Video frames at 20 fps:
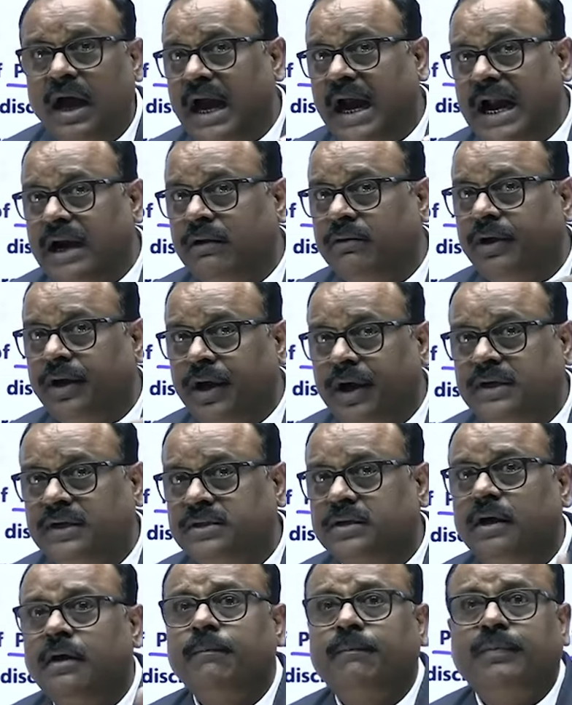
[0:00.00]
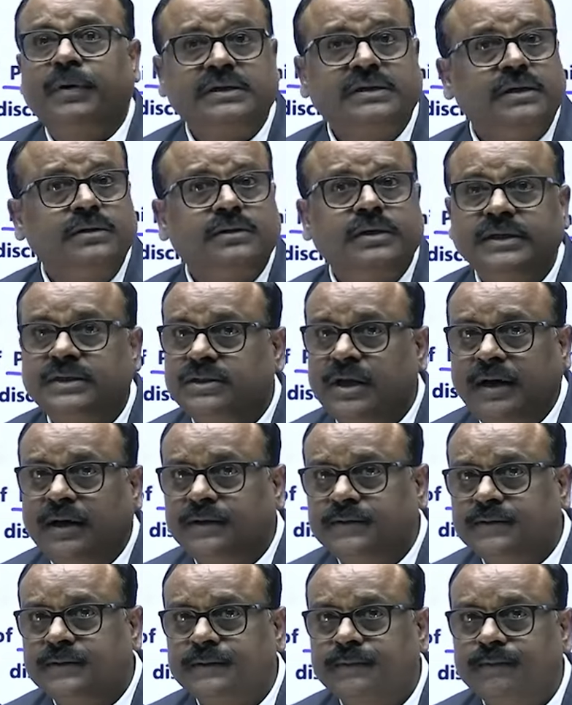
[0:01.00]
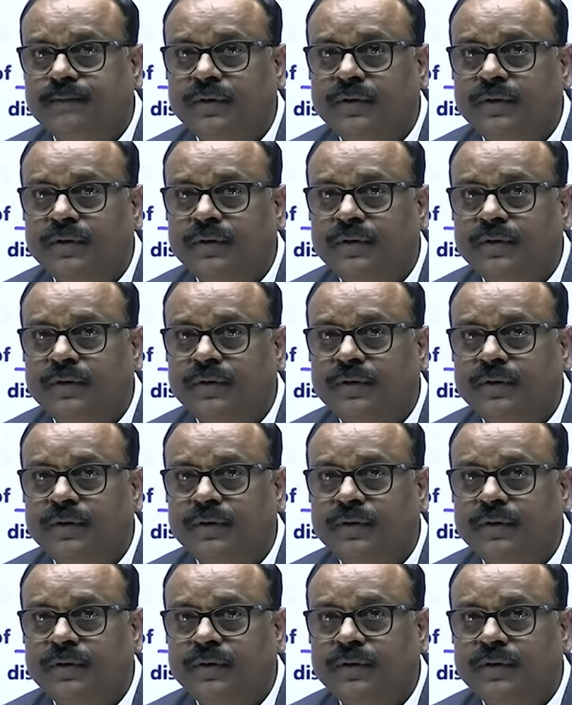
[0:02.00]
and its present status.